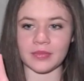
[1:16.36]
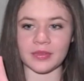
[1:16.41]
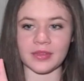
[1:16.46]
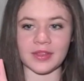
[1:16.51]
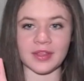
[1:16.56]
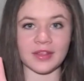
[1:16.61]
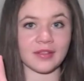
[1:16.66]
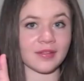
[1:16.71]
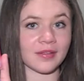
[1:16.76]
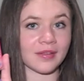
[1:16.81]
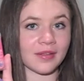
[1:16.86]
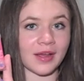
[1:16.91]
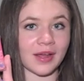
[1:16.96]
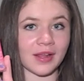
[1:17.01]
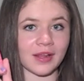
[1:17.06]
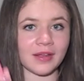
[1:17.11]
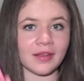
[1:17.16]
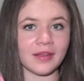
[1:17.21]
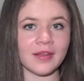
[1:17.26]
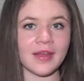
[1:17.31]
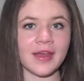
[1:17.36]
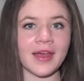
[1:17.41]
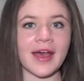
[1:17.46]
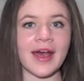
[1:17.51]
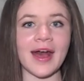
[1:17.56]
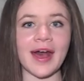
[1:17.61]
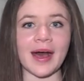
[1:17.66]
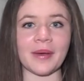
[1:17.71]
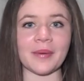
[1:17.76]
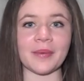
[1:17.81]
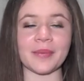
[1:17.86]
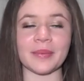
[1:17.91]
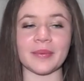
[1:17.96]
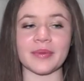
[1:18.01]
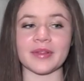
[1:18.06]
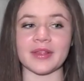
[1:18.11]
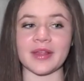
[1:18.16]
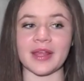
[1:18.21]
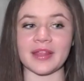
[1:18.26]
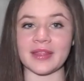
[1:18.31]
this colour, I
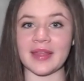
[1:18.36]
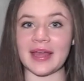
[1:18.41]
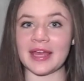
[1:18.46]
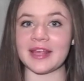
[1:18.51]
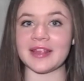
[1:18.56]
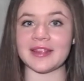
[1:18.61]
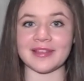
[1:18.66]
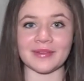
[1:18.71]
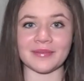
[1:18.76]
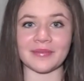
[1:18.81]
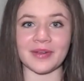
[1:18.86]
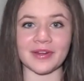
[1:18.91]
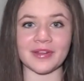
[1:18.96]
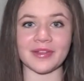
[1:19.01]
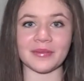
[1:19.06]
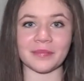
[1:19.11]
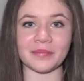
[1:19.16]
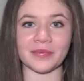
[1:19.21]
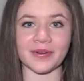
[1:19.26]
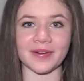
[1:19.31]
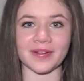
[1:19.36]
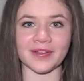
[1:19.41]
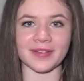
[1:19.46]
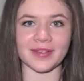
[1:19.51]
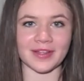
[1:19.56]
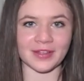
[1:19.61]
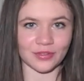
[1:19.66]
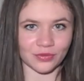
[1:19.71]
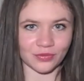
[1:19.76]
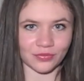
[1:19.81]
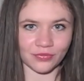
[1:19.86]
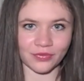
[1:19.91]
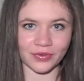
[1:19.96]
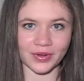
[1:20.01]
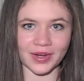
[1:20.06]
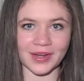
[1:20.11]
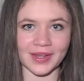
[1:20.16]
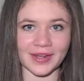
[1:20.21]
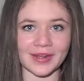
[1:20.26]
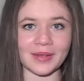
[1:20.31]
was like, that is one of the products I just
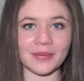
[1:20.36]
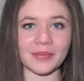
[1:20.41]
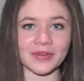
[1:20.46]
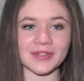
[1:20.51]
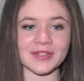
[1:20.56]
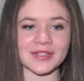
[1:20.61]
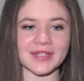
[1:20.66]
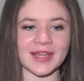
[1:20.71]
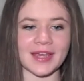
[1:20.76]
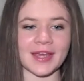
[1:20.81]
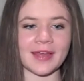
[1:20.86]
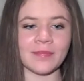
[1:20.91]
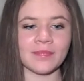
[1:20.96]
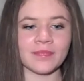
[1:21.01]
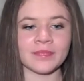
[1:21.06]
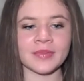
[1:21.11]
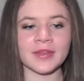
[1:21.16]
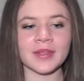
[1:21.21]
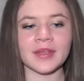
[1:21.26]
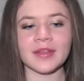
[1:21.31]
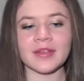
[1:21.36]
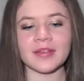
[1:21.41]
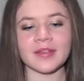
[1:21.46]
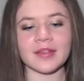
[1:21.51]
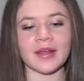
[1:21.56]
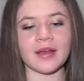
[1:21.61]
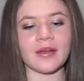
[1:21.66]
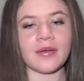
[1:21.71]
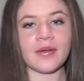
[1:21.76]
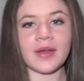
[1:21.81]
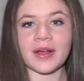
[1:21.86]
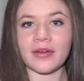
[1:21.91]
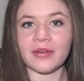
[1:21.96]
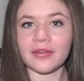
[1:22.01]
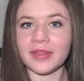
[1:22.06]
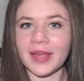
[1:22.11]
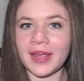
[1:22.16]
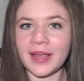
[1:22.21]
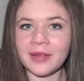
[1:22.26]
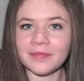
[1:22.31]
really want to get. So I
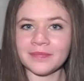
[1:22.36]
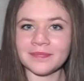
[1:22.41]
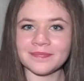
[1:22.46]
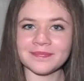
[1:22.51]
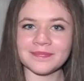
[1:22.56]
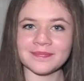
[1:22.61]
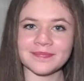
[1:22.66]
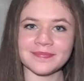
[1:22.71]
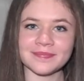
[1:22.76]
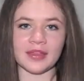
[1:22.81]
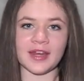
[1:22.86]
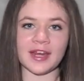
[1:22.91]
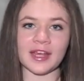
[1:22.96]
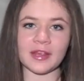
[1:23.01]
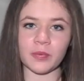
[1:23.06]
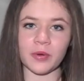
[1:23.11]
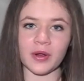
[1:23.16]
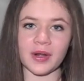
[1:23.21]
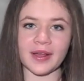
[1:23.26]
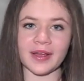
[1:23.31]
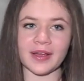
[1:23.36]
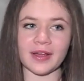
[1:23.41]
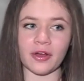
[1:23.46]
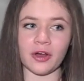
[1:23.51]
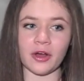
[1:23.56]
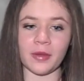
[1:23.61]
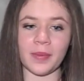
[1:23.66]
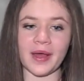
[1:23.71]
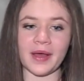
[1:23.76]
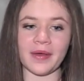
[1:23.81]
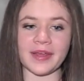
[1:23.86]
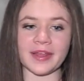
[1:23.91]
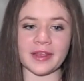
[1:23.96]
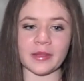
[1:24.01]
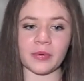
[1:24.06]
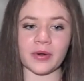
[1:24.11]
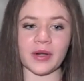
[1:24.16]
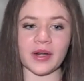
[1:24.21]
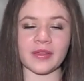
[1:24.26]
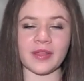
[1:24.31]
got that. The next product I got about is
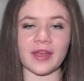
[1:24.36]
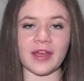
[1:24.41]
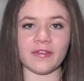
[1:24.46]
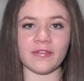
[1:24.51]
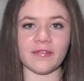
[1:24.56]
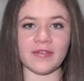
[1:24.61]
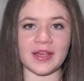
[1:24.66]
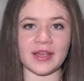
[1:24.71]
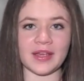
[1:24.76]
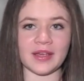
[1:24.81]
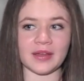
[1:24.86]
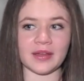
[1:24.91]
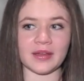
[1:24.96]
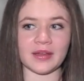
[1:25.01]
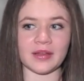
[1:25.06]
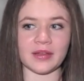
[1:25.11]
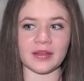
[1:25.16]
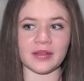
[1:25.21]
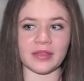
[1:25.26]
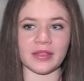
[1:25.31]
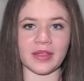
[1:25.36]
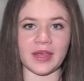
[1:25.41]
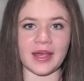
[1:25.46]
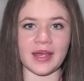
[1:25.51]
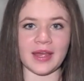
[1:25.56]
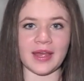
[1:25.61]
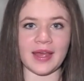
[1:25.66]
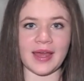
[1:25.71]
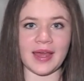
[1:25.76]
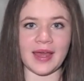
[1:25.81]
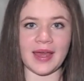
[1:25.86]
a product that I think that